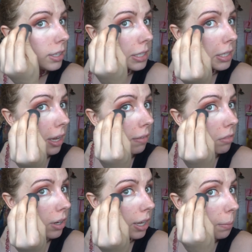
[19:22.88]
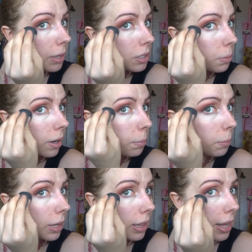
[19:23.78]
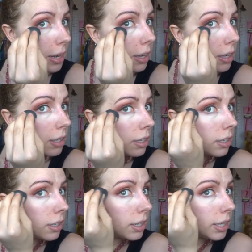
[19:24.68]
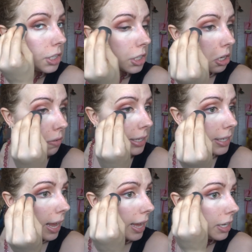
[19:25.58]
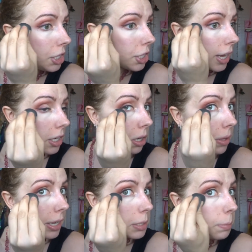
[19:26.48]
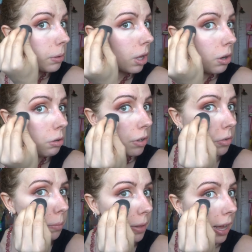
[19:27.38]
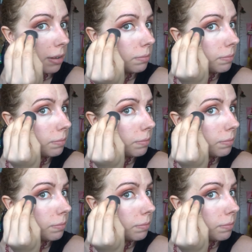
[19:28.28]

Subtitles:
to come right up under where I put my liner and just correct any shadow that I spill over from that.